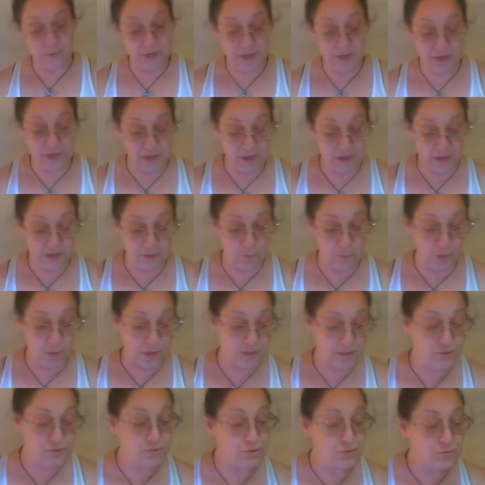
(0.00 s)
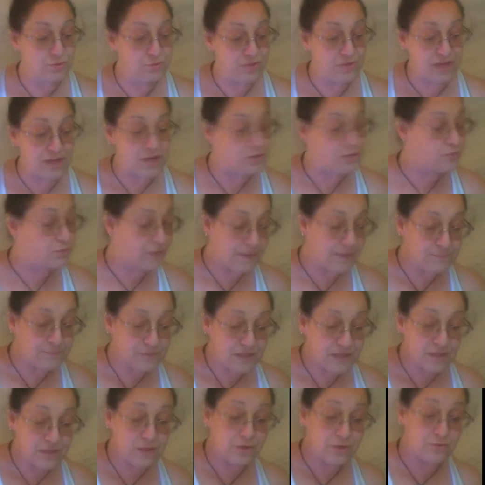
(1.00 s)
going to go on to the creme
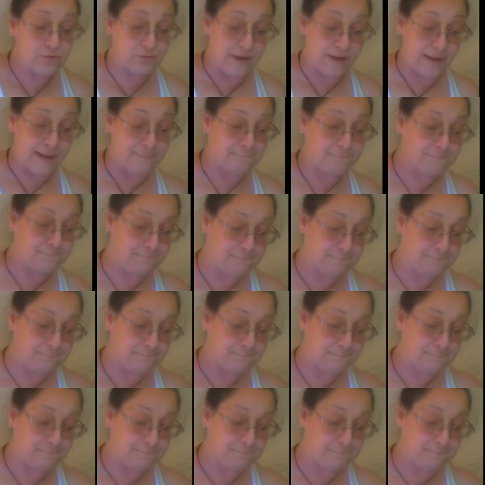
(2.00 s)
de la creme